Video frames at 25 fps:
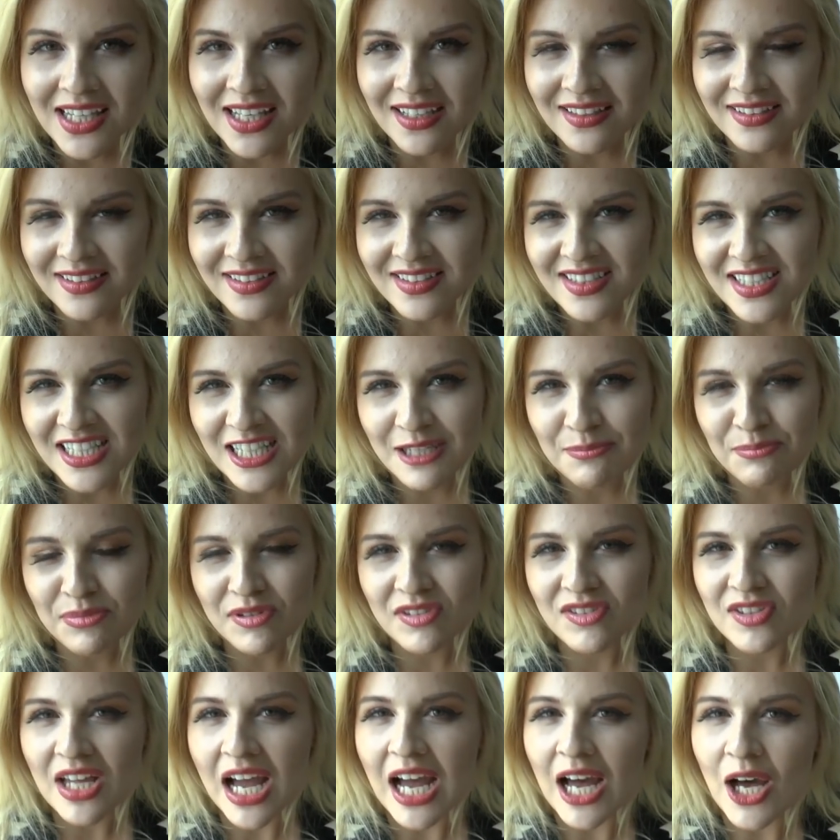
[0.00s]
last tip
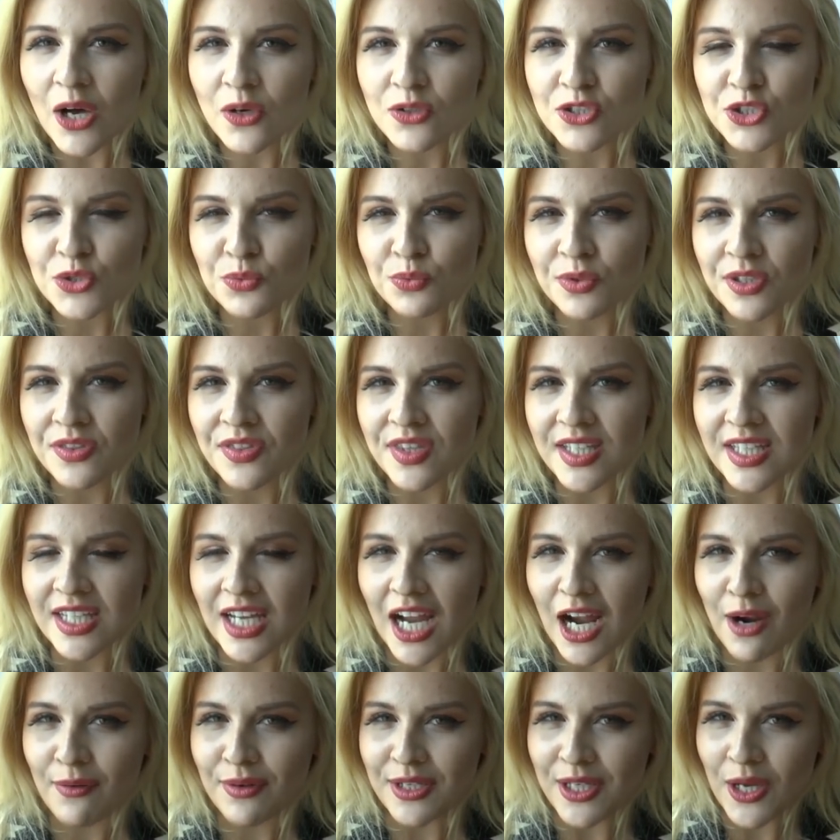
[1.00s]
is how to win the
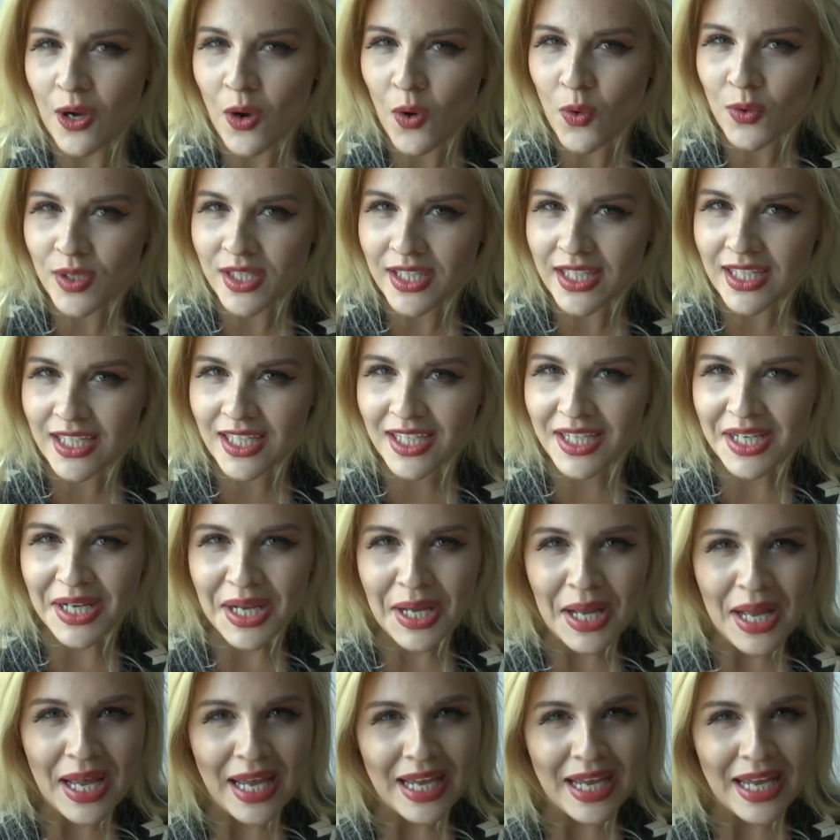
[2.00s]
karaoke,